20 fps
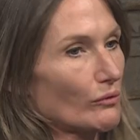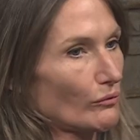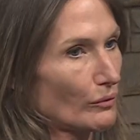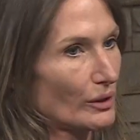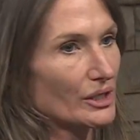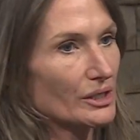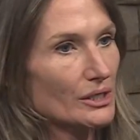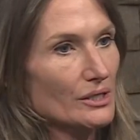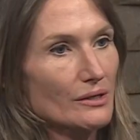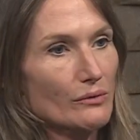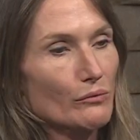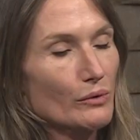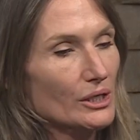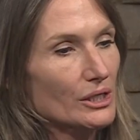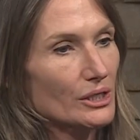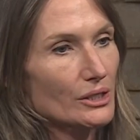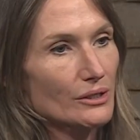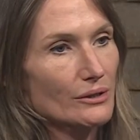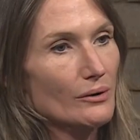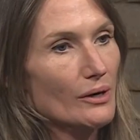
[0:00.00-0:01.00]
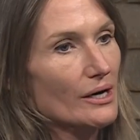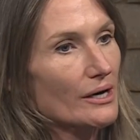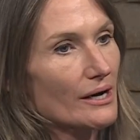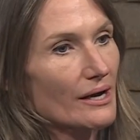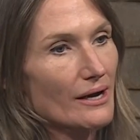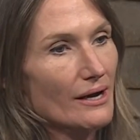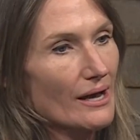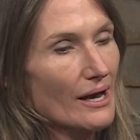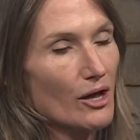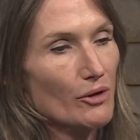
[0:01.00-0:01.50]
when you're
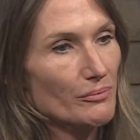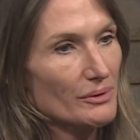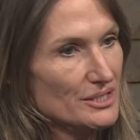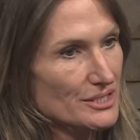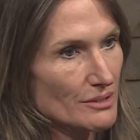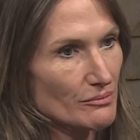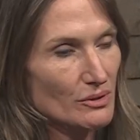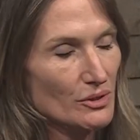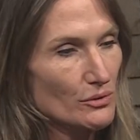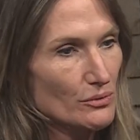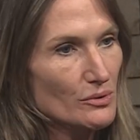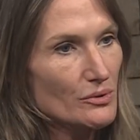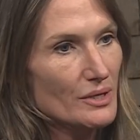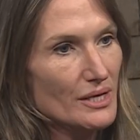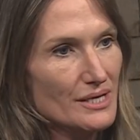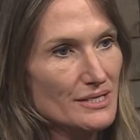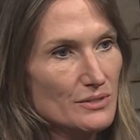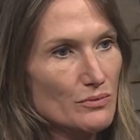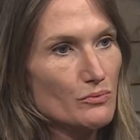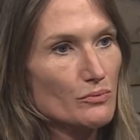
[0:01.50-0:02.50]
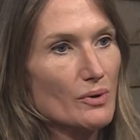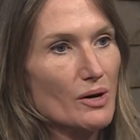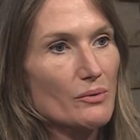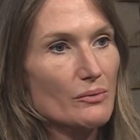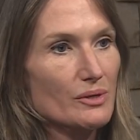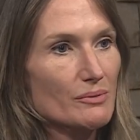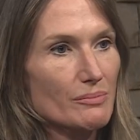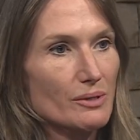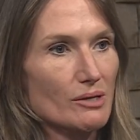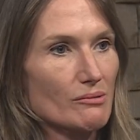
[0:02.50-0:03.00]
helping someone through this? What
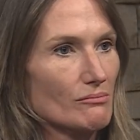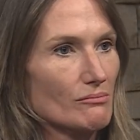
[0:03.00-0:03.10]
would be